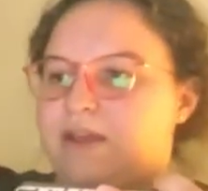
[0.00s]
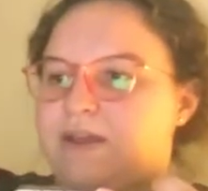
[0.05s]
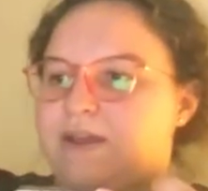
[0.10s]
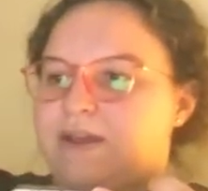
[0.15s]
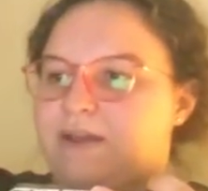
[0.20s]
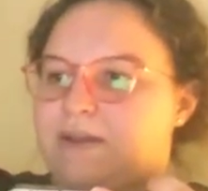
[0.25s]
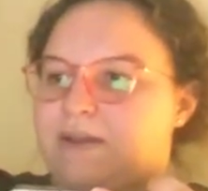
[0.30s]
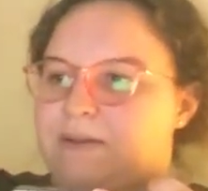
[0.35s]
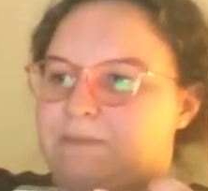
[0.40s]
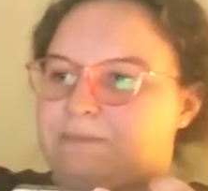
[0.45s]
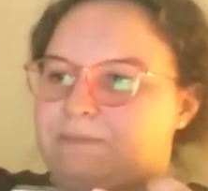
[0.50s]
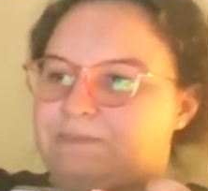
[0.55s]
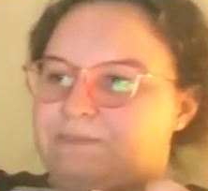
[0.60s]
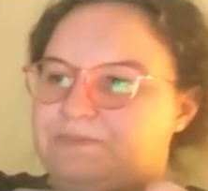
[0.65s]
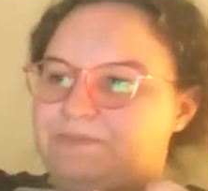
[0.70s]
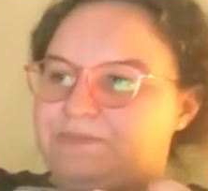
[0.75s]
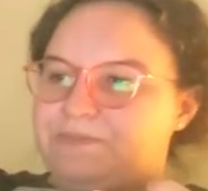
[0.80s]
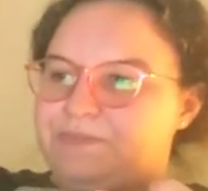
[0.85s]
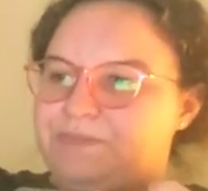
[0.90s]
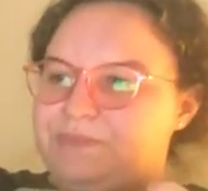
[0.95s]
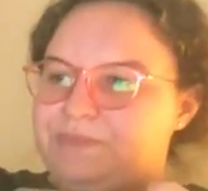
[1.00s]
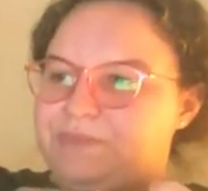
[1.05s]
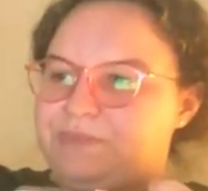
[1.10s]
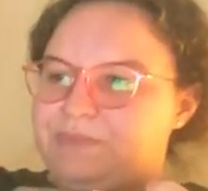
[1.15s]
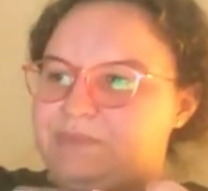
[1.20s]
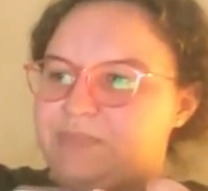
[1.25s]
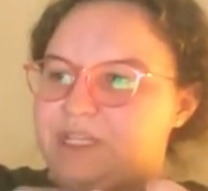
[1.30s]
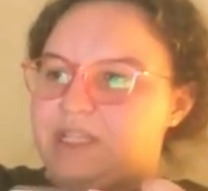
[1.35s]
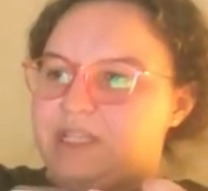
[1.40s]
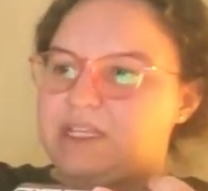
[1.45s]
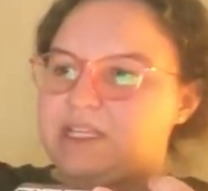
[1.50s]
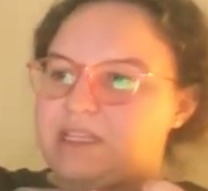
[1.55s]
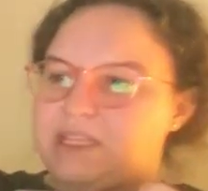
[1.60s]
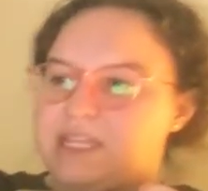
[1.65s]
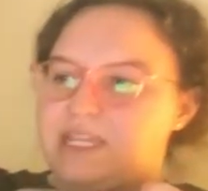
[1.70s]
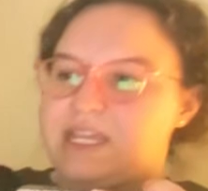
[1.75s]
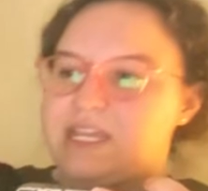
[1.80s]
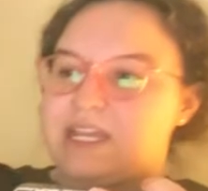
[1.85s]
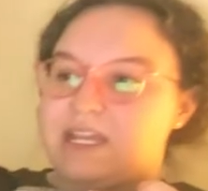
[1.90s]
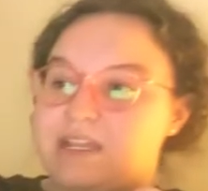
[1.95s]
Um, and then
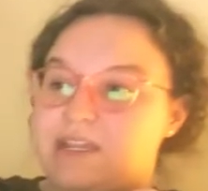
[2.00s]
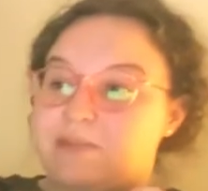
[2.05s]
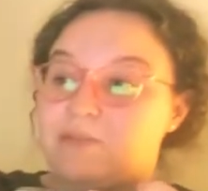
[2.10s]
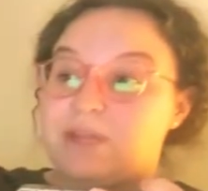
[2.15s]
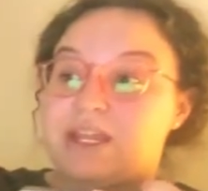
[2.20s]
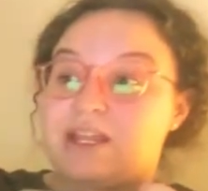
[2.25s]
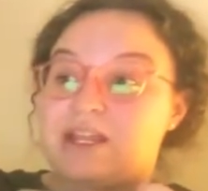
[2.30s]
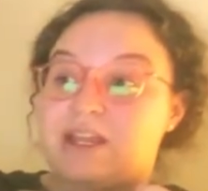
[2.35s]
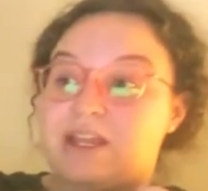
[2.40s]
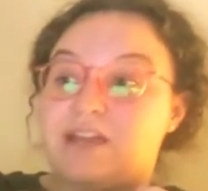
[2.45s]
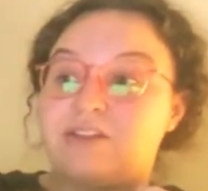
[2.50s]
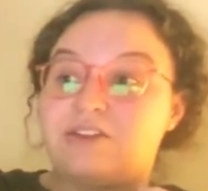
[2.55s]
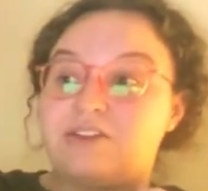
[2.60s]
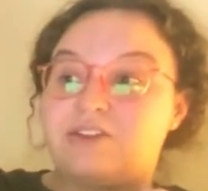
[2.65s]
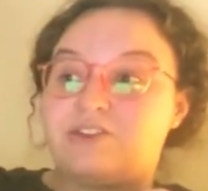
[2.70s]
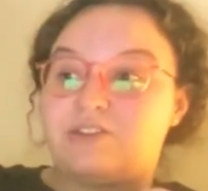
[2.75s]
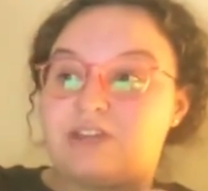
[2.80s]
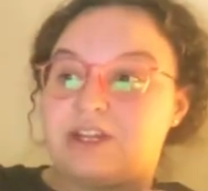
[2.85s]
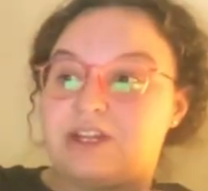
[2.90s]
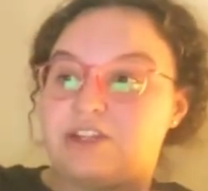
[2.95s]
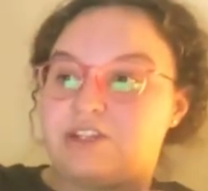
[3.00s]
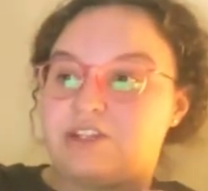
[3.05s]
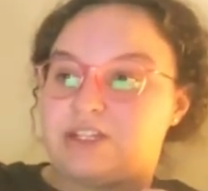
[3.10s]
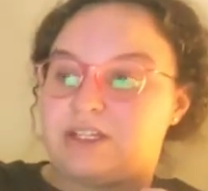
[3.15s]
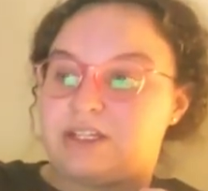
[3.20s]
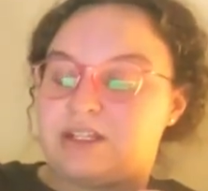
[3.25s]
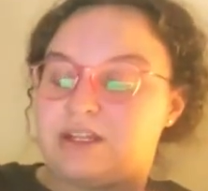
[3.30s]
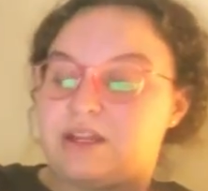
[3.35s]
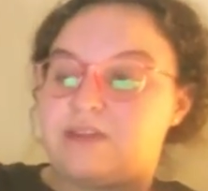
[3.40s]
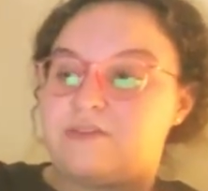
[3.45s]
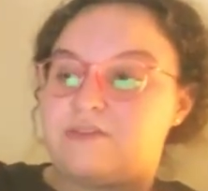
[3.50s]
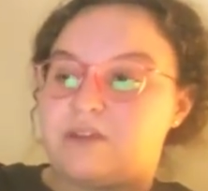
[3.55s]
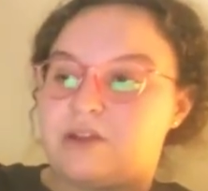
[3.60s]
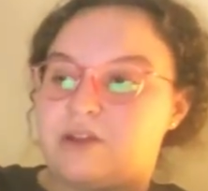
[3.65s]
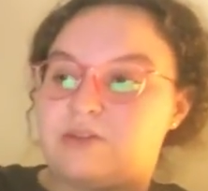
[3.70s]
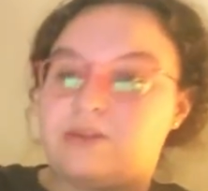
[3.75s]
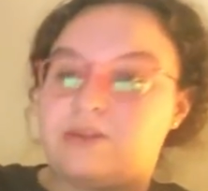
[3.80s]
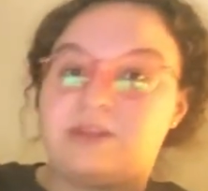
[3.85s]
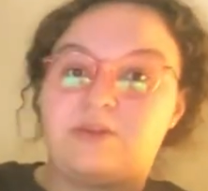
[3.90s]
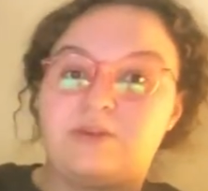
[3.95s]
the my other strategy that I
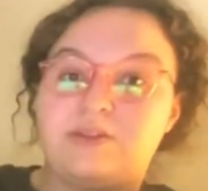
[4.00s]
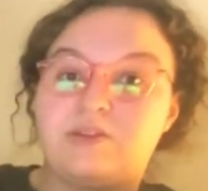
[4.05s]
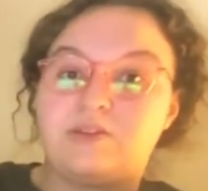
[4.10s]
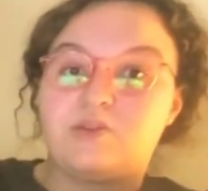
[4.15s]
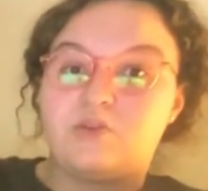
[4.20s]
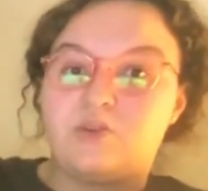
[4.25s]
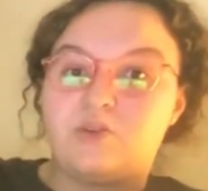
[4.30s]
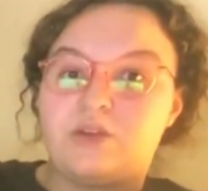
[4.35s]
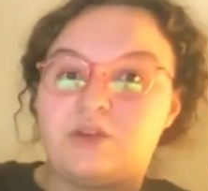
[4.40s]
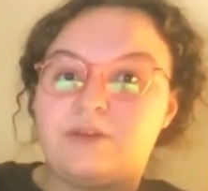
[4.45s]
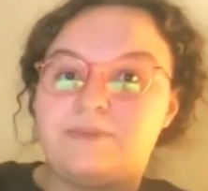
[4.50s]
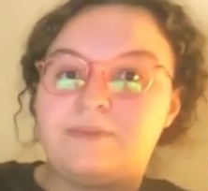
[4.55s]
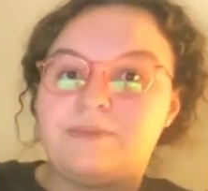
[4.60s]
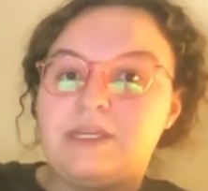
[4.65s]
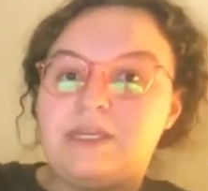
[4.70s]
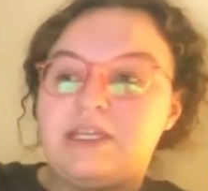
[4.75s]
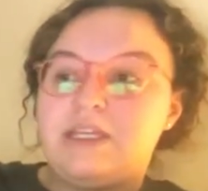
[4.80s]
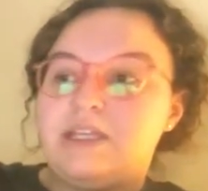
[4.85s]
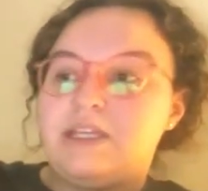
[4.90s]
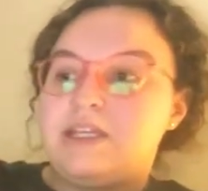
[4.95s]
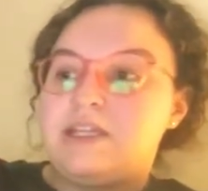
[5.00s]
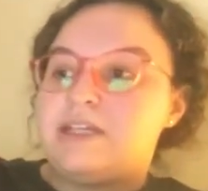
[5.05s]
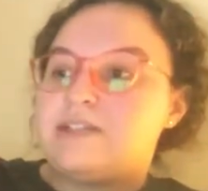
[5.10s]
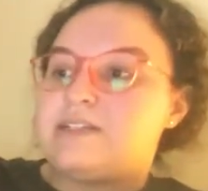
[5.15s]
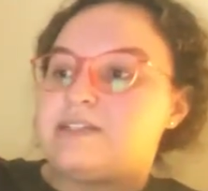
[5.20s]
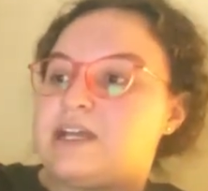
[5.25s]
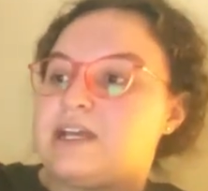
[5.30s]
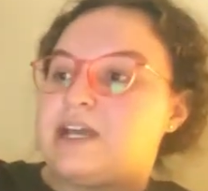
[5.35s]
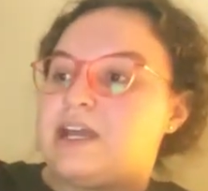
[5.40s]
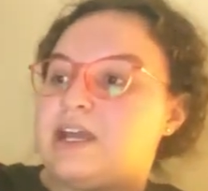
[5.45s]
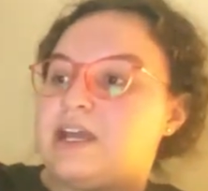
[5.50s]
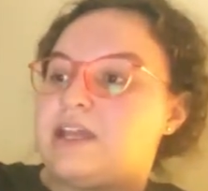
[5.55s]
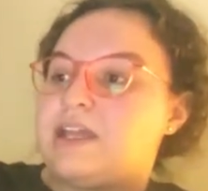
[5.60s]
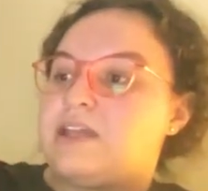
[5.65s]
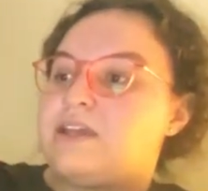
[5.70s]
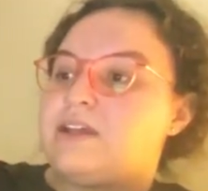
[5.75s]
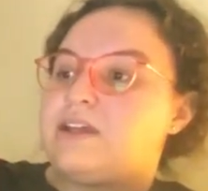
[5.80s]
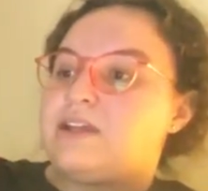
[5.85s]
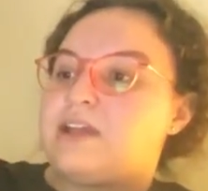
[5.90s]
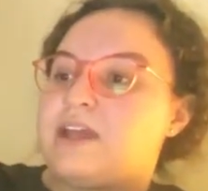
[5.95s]
found that was cool is that I
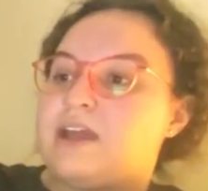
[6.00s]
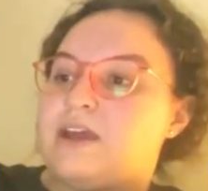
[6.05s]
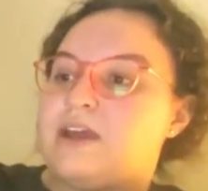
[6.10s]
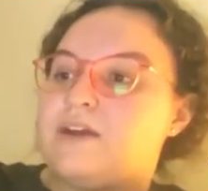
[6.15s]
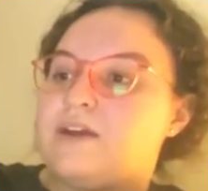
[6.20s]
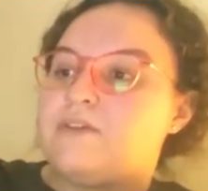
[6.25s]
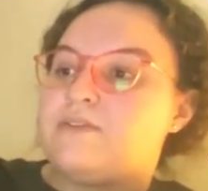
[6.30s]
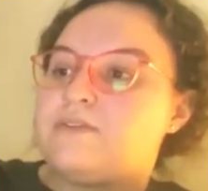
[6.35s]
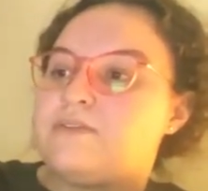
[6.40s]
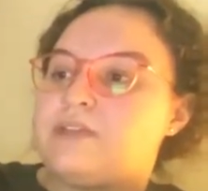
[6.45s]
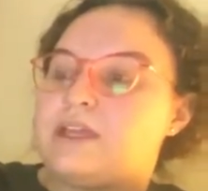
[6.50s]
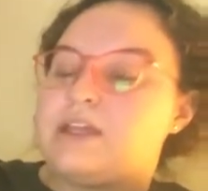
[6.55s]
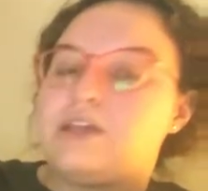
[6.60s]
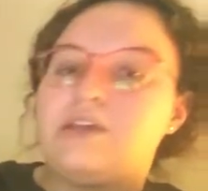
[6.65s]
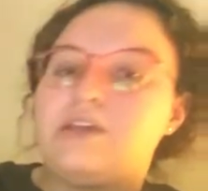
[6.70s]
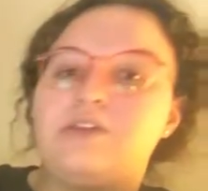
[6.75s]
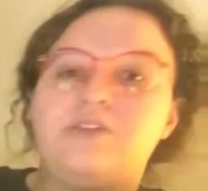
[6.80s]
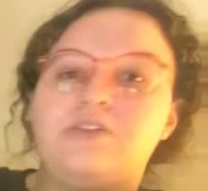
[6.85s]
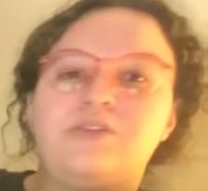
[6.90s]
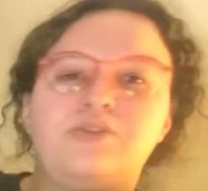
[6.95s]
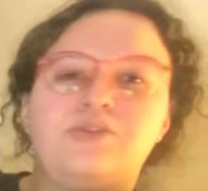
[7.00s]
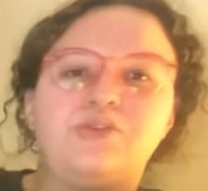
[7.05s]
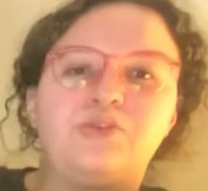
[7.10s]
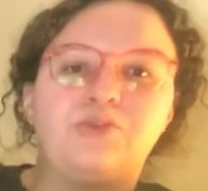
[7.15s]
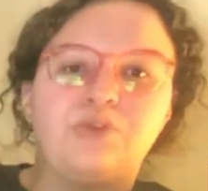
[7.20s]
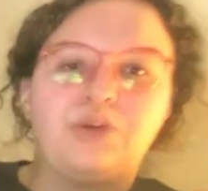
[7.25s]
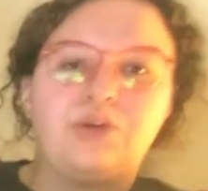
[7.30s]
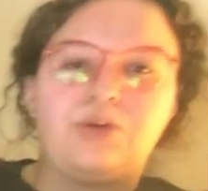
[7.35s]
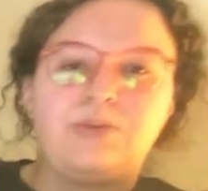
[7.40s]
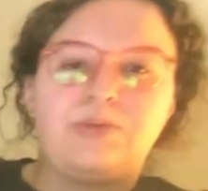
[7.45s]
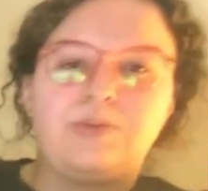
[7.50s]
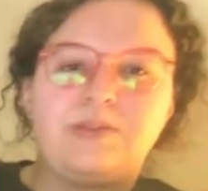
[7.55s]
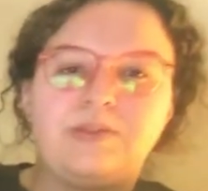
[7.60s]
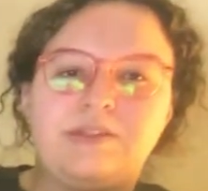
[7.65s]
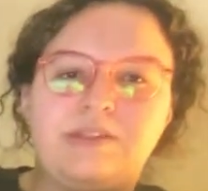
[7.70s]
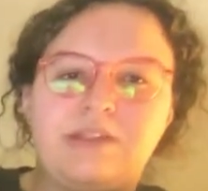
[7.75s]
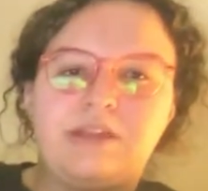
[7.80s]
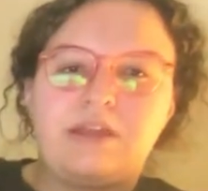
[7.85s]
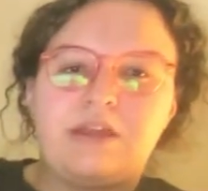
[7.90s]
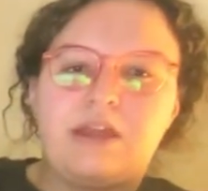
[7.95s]
could have like
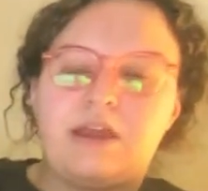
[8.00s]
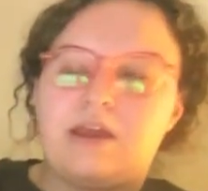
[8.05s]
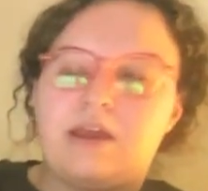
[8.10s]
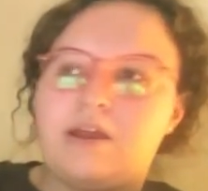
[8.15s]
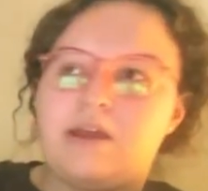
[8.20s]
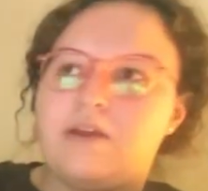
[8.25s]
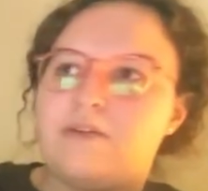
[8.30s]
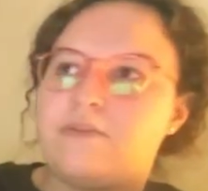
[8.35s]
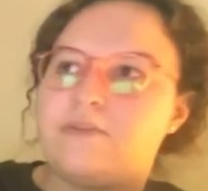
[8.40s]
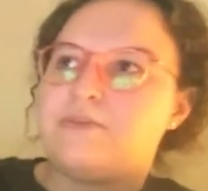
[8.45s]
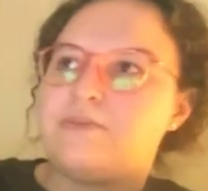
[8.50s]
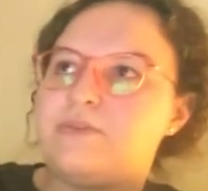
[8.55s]
groups of